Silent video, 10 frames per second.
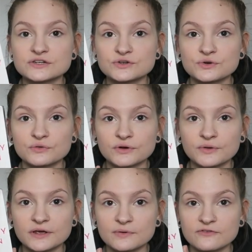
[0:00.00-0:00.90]
to
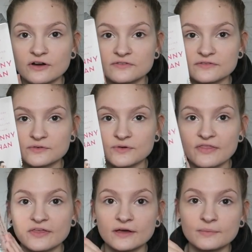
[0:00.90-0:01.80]
ruin it before I've even
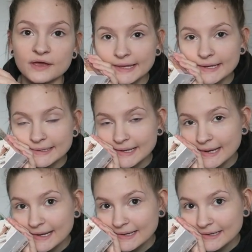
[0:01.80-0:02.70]
read them. But
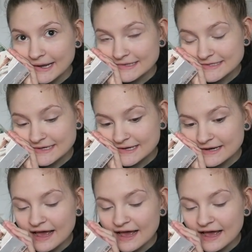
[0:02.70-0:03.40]
that's it.